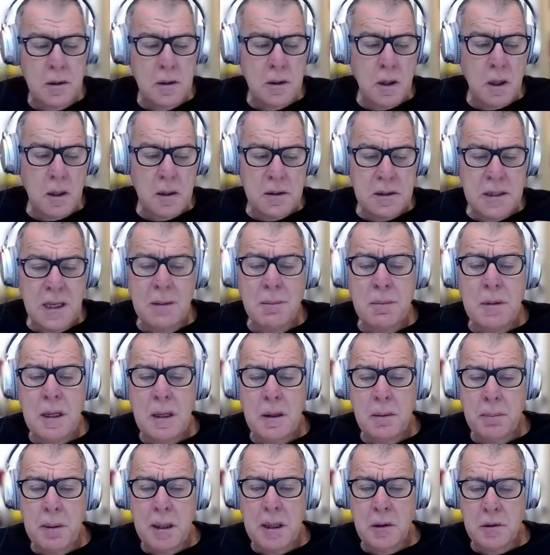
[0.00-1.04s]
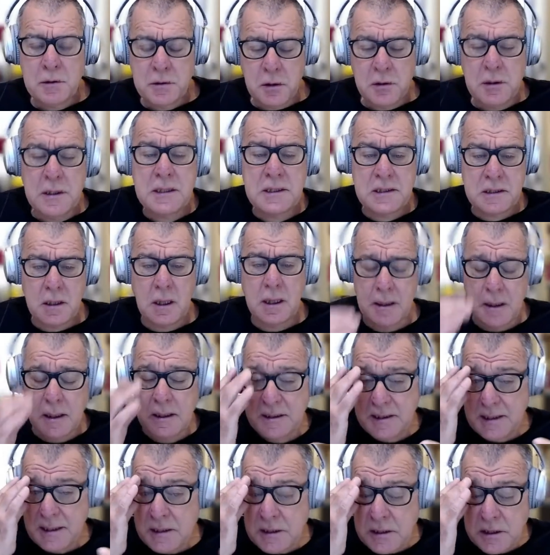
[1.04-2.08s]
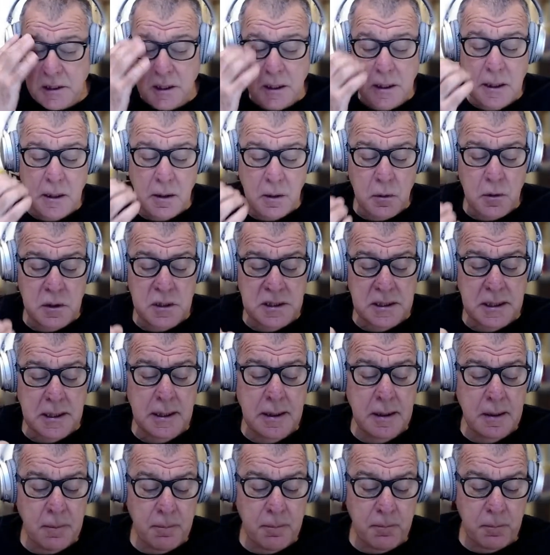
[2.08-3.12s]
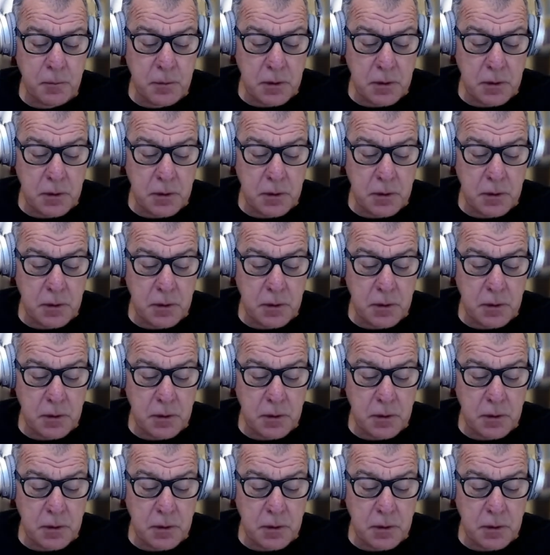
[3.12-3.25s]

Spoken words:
tell me about, so this, like, essentially you're saying